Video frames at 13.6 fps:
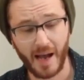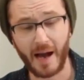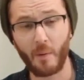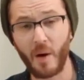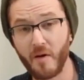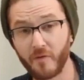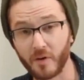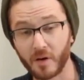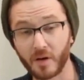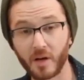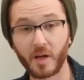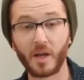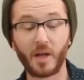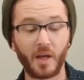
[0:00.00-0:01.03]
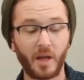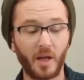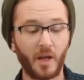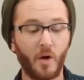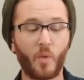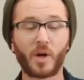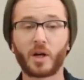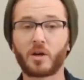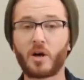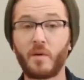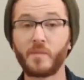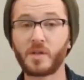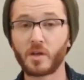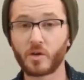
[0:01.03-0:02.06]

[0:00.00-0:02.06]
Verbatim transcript: However, when it comes